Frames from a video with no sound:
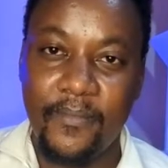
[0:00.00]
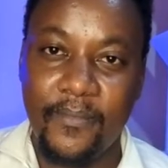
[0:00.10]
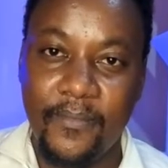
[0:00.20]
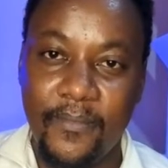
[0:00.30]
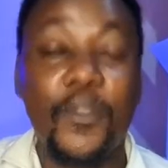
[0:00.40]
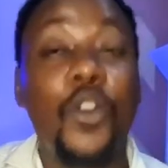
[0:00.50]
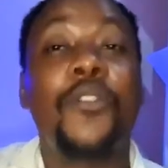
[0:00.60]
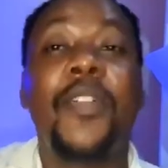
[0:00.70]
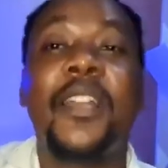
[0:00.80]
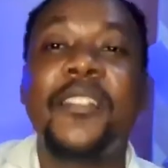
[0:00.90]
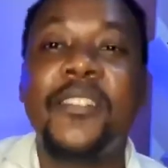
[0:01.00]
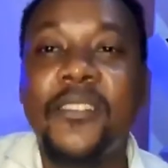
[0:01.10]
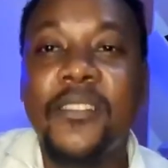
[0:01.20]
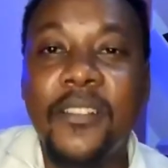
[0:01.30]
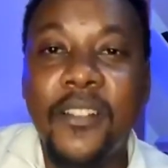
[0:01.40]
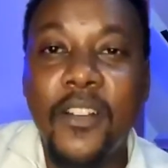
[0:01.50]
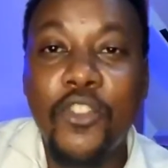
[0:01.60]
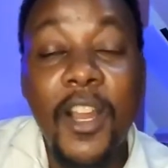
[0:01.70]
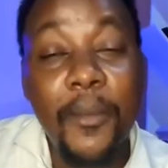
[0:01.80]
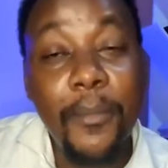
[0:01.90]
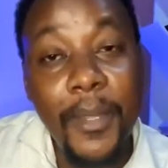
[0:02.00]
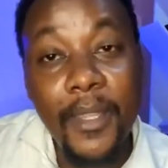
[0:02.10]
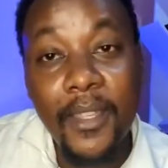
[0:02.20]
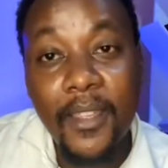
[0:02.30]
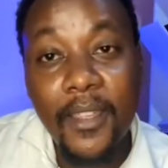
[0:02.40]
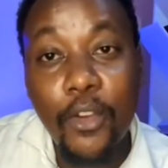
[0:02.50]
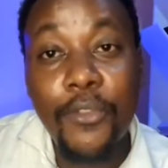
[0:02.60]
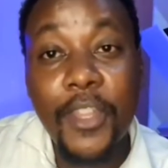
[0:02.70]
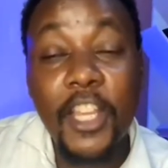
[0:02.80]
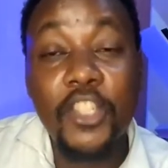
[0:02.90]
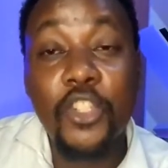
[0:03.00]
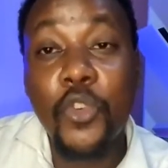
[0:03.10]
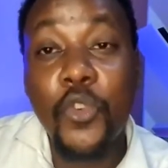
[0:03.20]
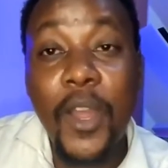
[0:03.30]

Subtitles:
of that rugby, of the national rugby